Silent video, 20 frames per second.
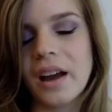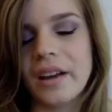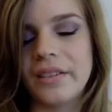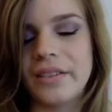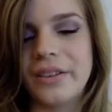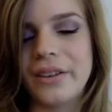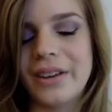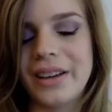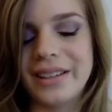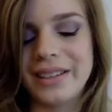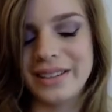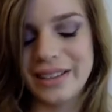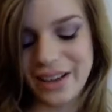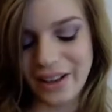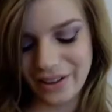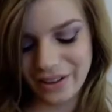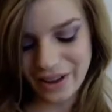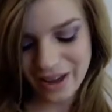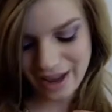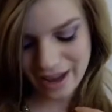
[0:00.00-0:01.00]
As you can
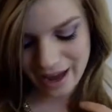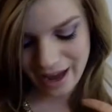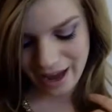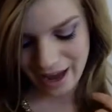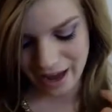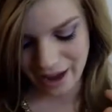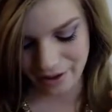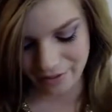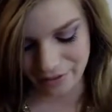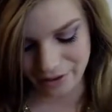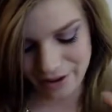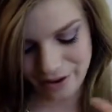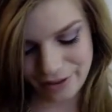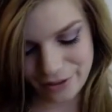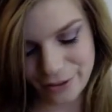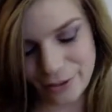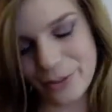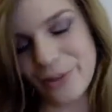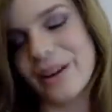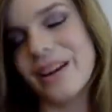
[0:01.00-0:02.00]
tell, I have
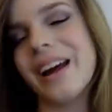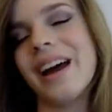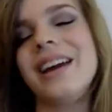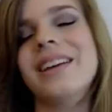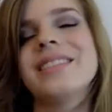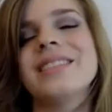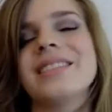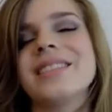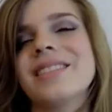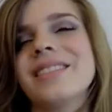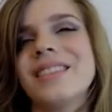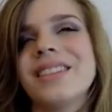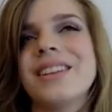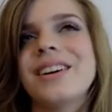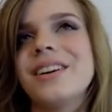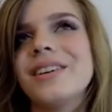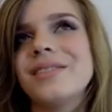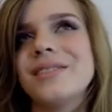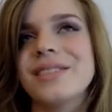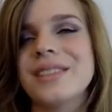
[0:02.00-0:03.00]
another one. I just
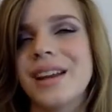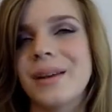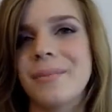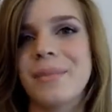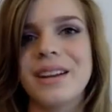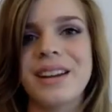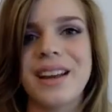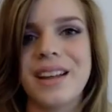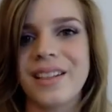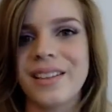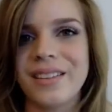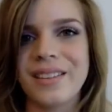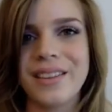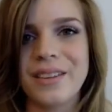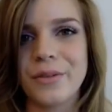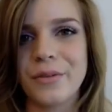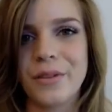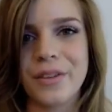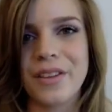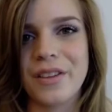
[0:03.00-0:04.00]
love statement
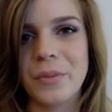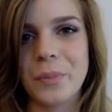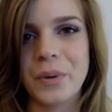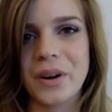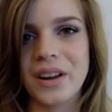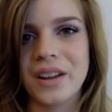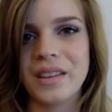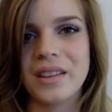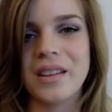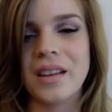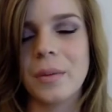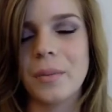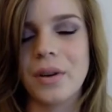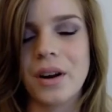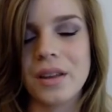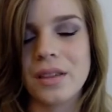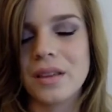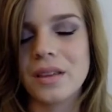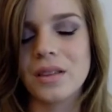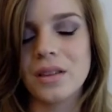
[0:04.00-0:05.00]
necklaces for the spring and summer.
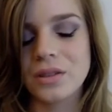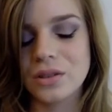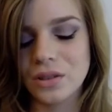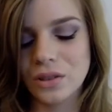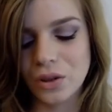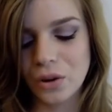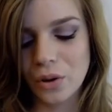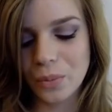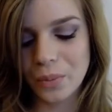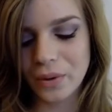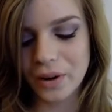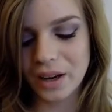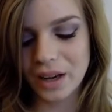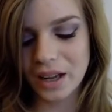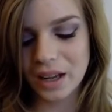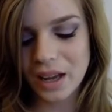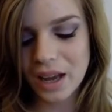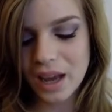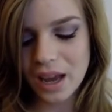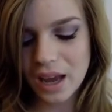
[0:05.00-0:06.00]
I think they're so
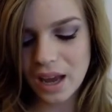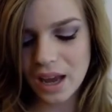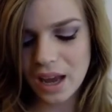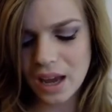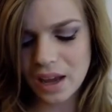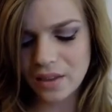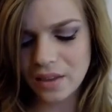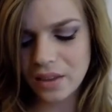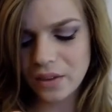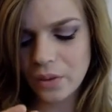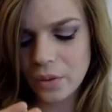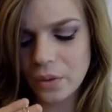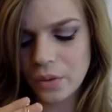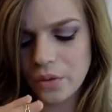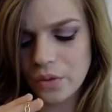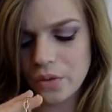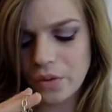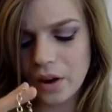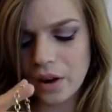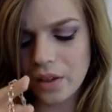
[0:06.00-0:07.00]
pretty, and this
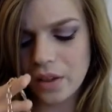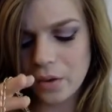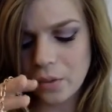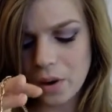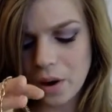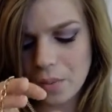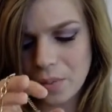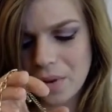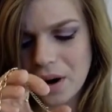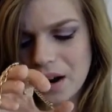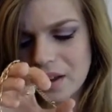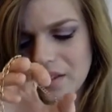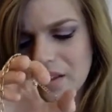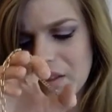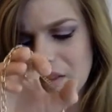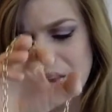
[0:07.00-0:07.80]
was fairly well priced.